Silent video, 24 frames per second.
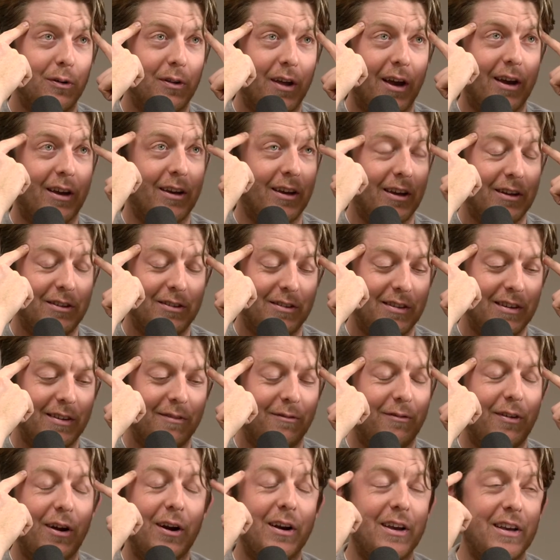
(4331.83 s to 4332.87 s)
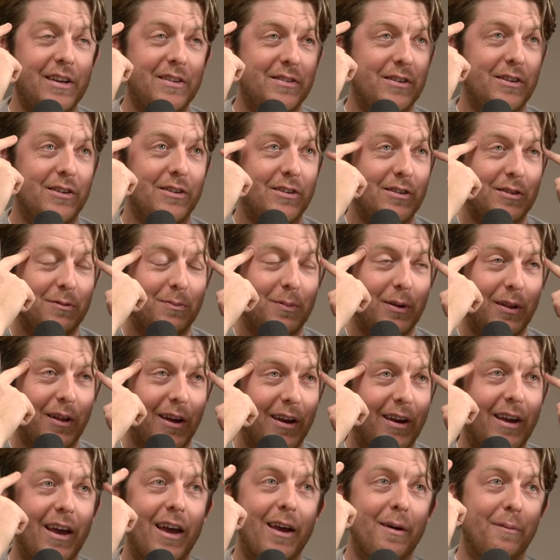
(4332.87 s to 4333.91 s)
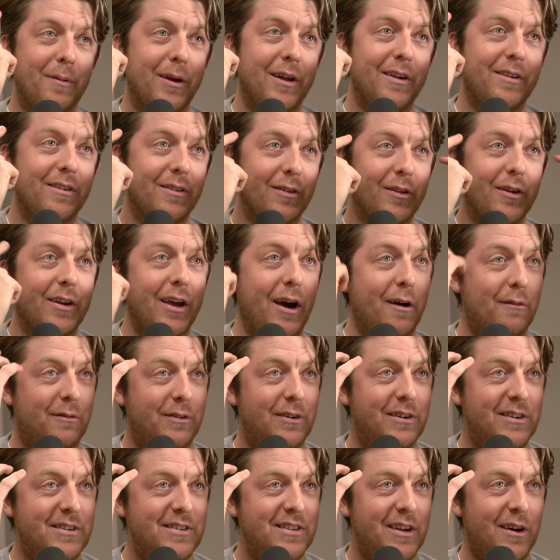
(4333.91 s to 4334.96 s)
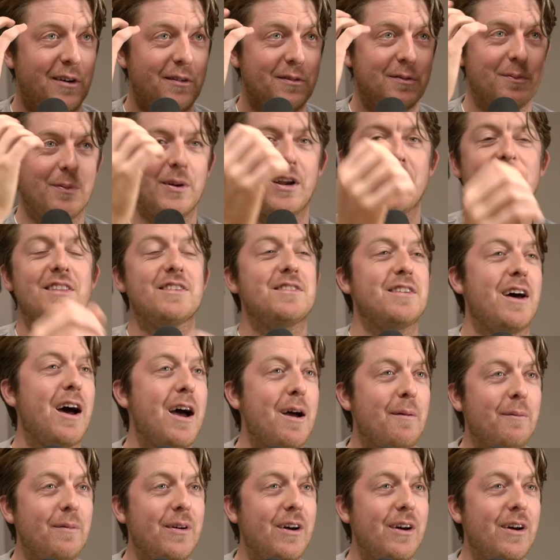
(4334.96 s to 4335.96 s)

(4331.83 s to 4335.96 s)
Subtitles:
Like, it's very easy to just be like, hey man, look out for yourself. But at the time,